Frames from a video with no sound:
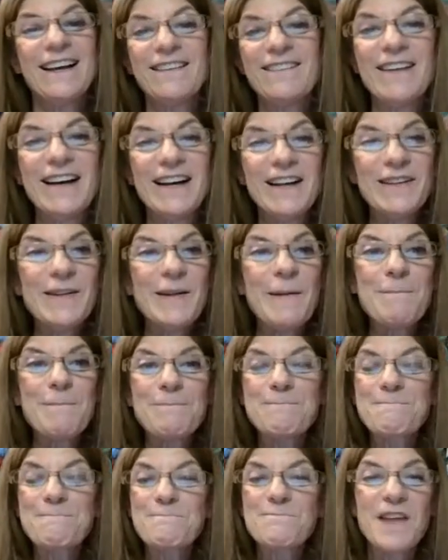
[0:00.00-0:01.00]
Well,
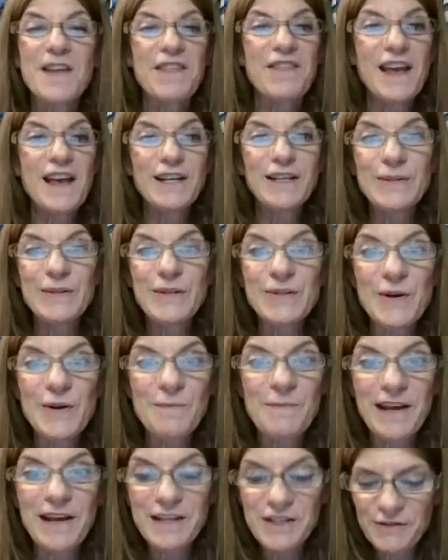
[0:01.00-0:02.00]
thank you so
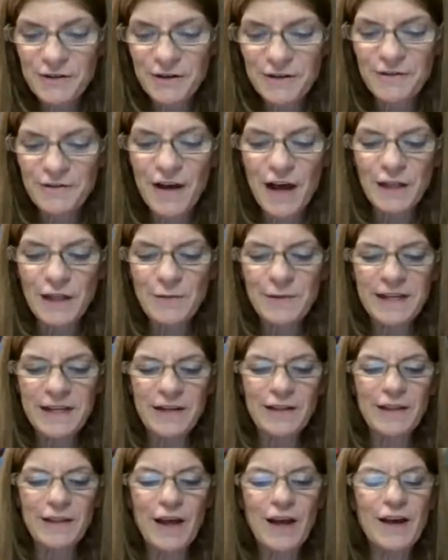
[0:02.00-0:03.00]
much for
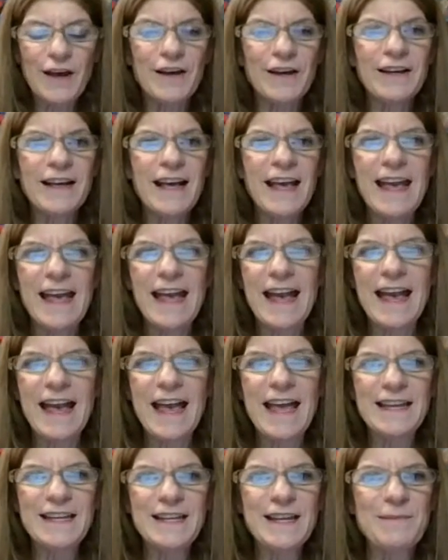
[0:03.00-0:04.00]
following along,
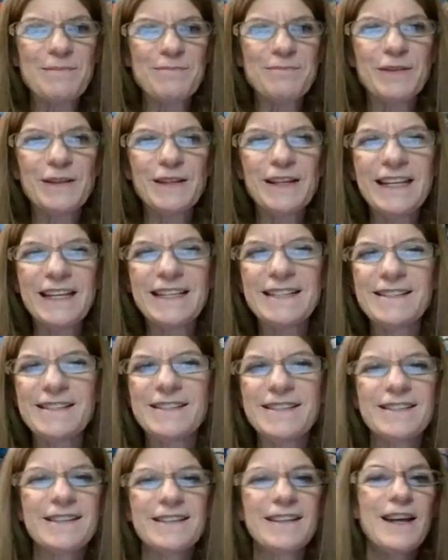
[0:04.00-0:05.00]
and
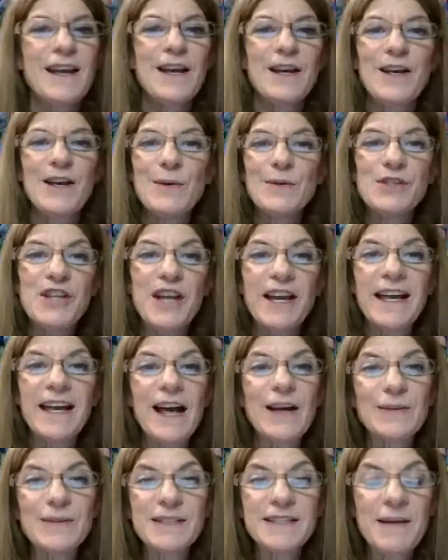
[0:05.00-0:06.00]
please go check
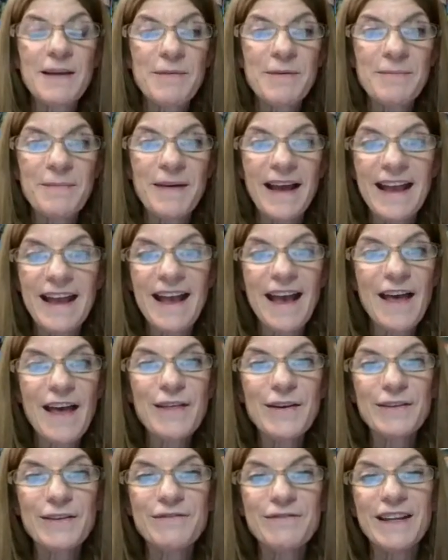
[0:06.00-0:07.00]
out some of my
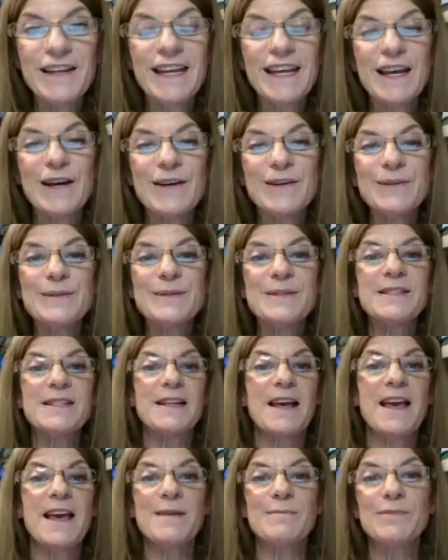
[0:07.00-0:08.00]
other videos.
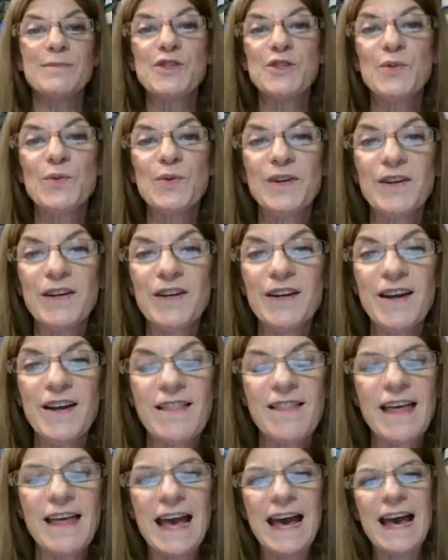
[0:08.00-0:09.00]
I am sure
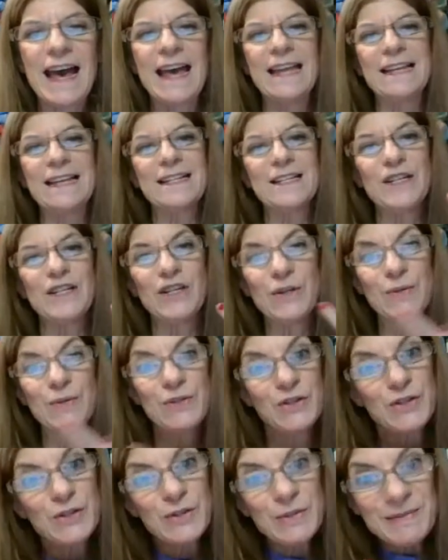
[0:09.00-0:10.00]
that
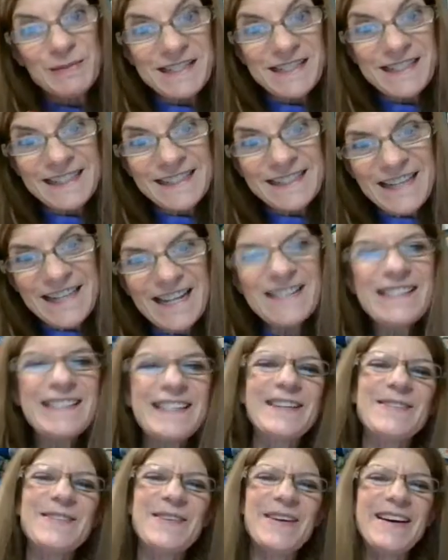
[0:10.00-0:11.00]
YouTube is
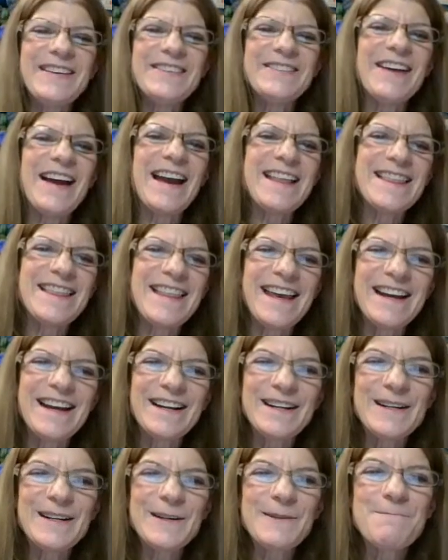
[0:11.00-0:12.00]
suggesting one right
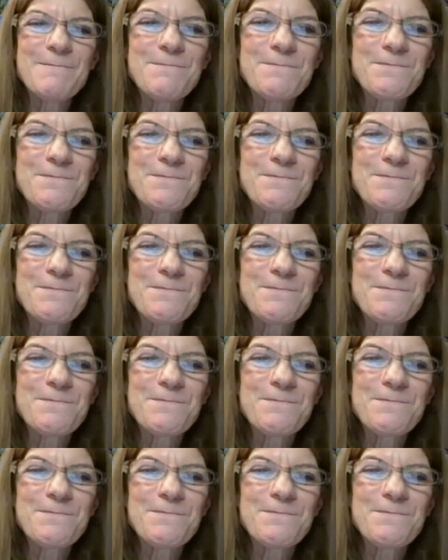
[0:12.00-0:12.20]
there.